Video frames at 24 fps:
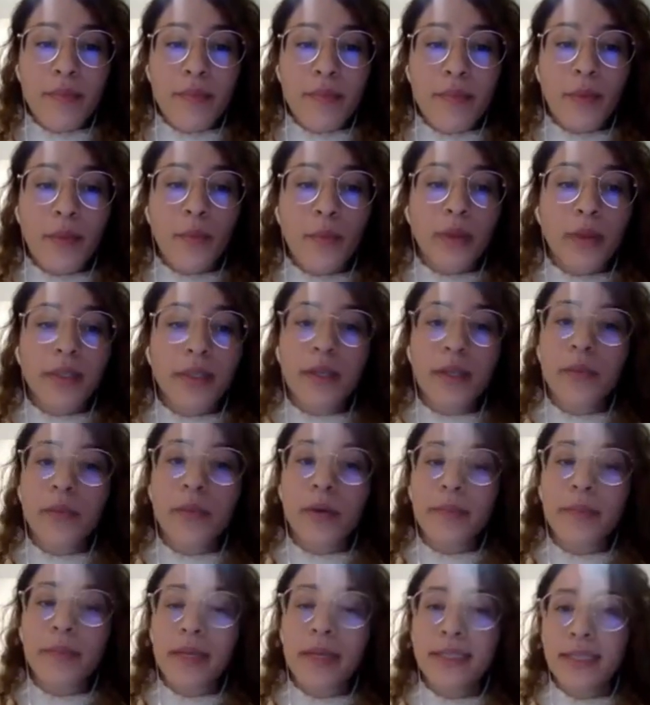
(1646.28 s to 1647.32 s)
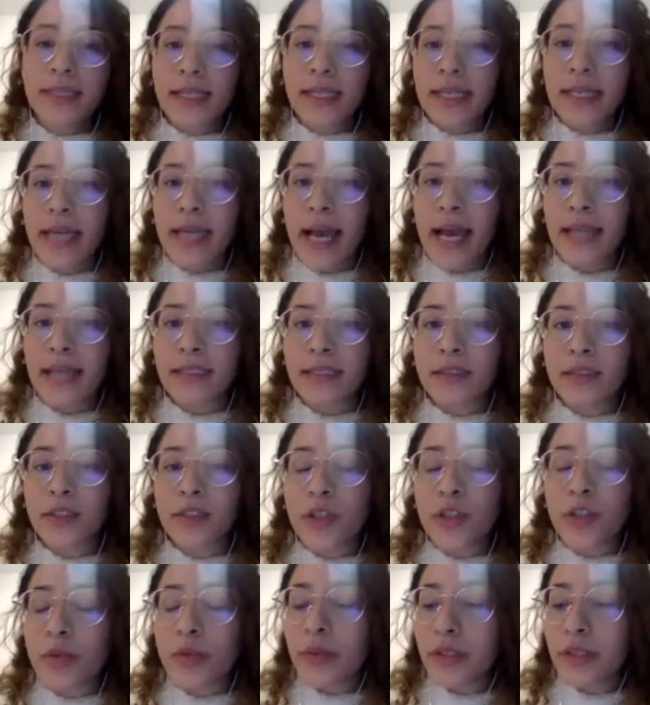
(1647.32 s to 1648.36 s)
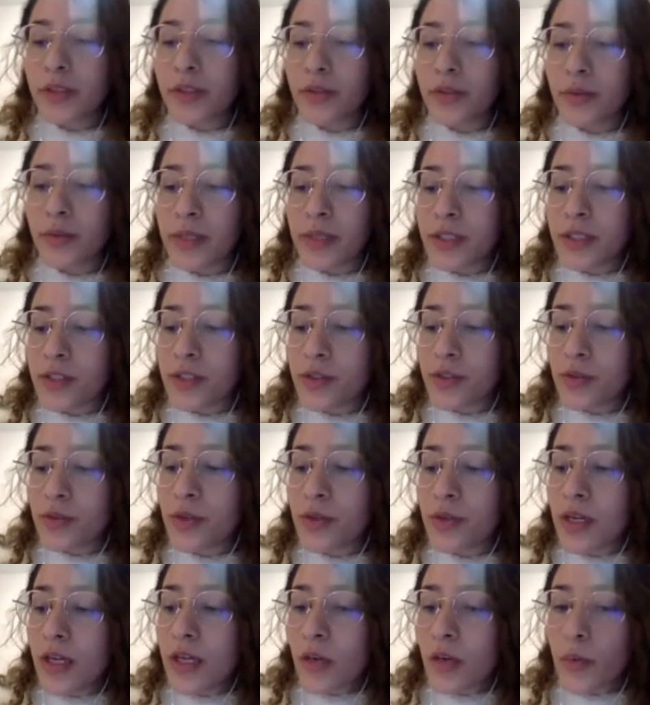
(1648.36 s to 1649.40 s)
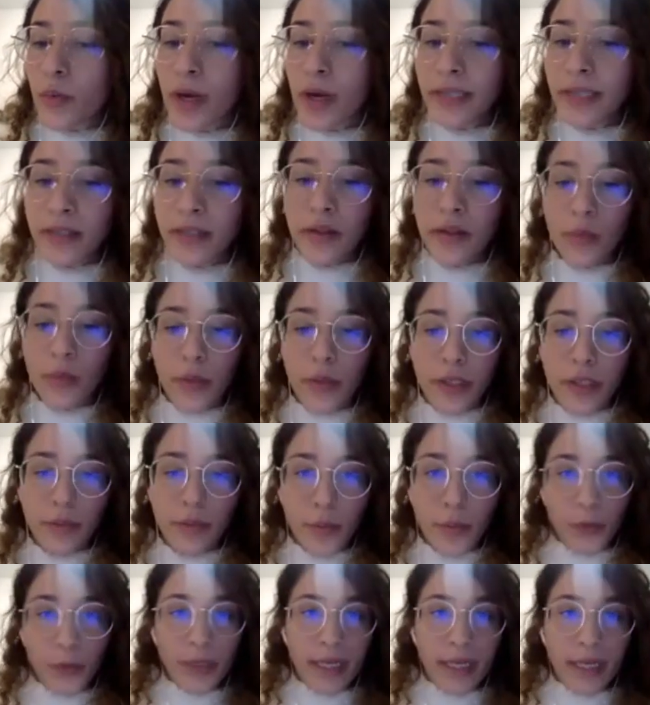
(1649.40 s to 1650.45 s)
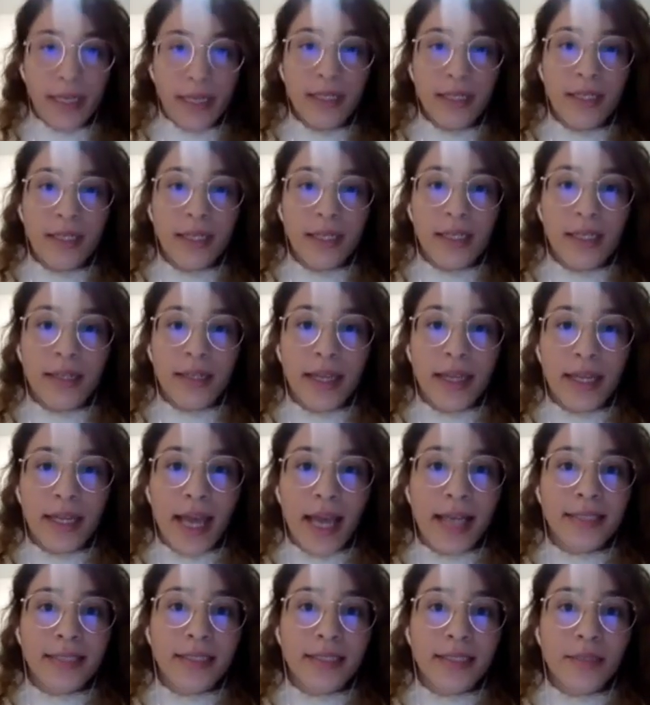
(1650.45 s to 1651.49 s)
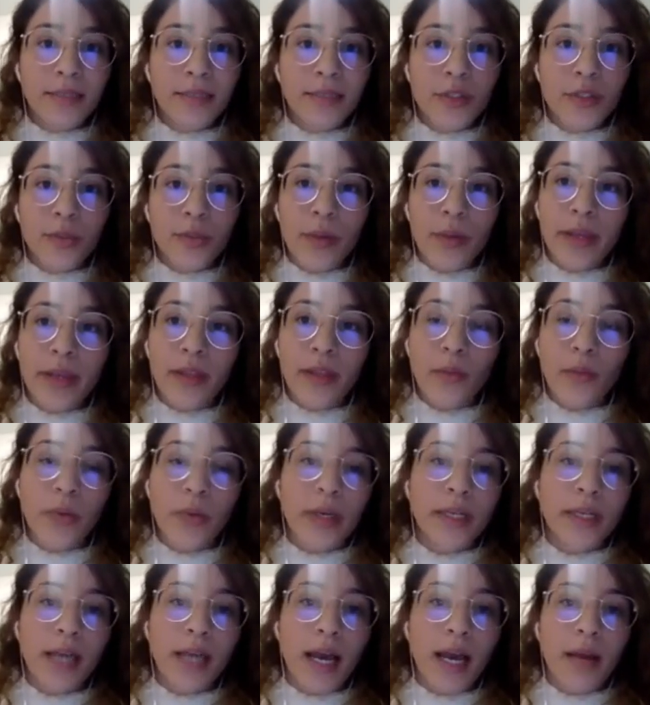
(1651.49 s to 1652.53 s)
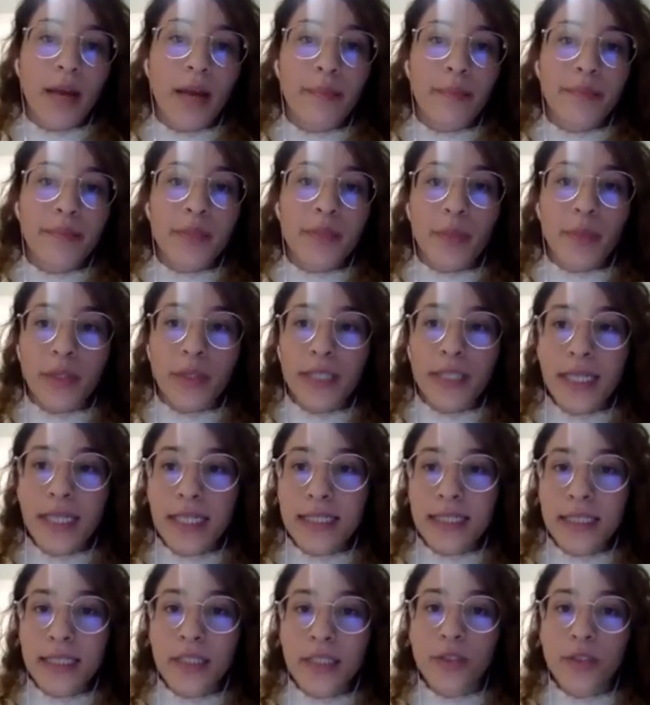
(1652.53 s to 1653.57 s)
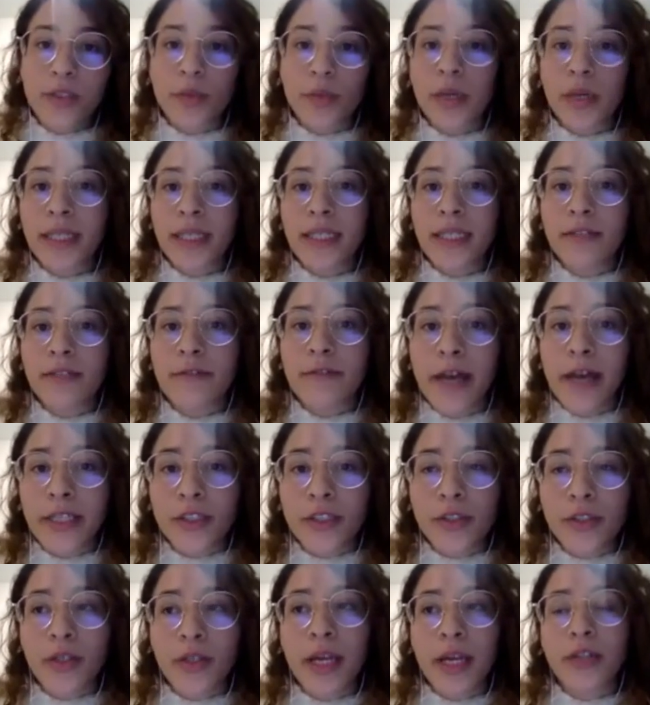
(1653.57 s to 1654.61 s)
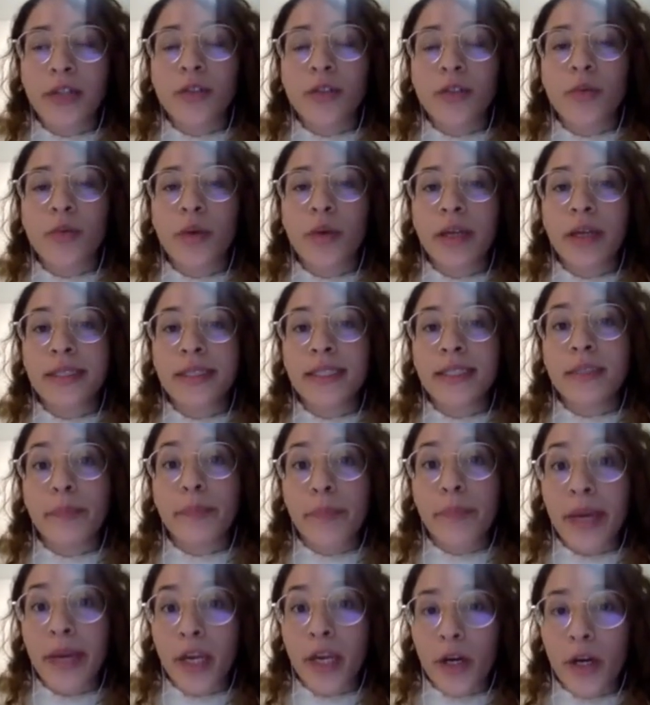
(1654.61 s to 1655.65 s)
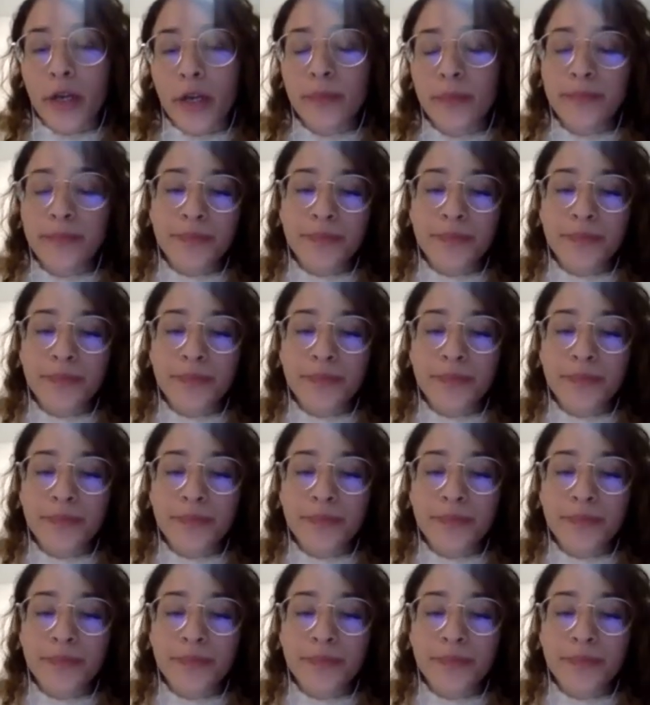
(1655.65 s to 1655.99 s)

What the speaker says: what they were basically asked children to do is to write the word purle. They asked them to write the word spontaneously, to write it faster, and to write it bigger.